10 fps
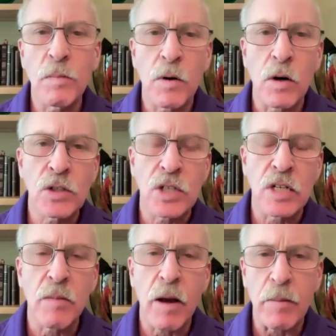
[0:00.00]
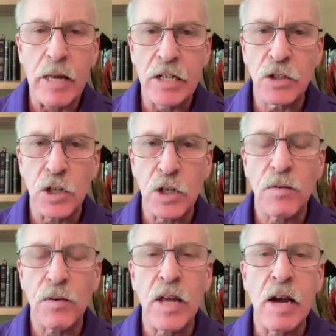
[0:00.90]
person, it might be easier
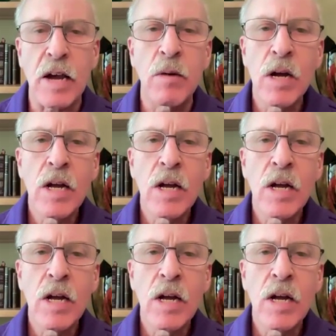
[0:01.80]
for them.